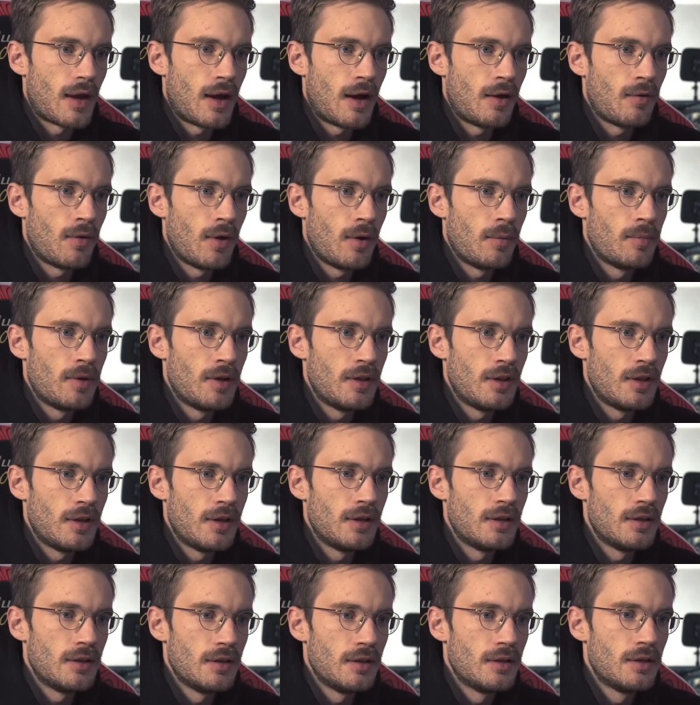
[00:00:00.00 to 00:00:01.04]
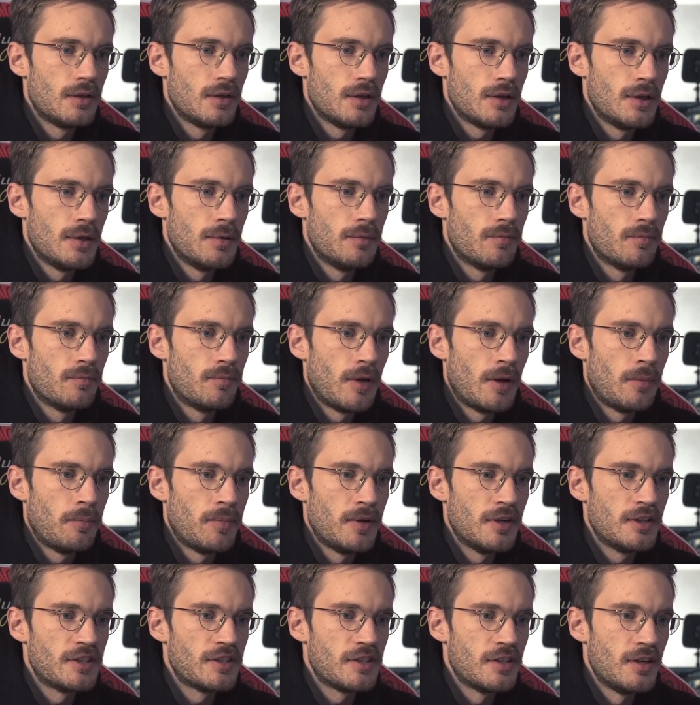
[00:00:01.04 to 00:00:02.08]
How have I been lately? Good. Been
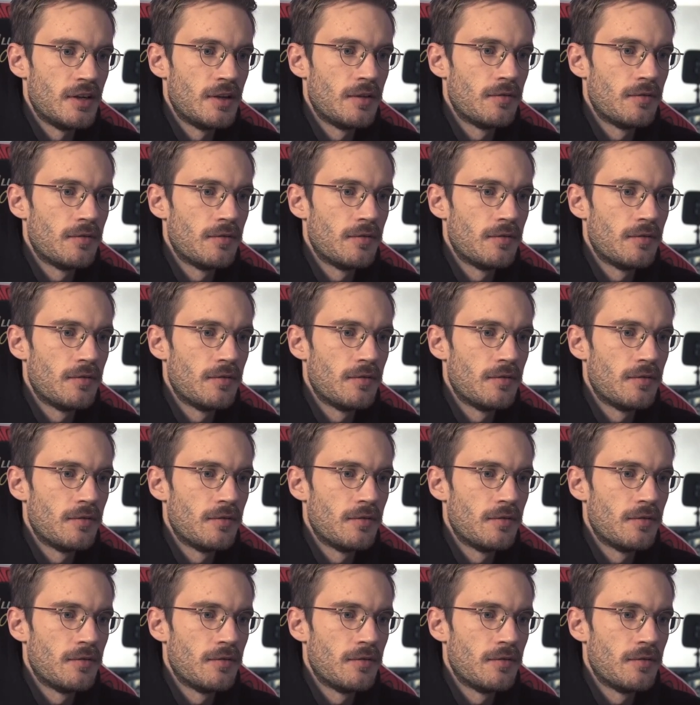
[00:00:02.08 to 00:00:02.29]
busy.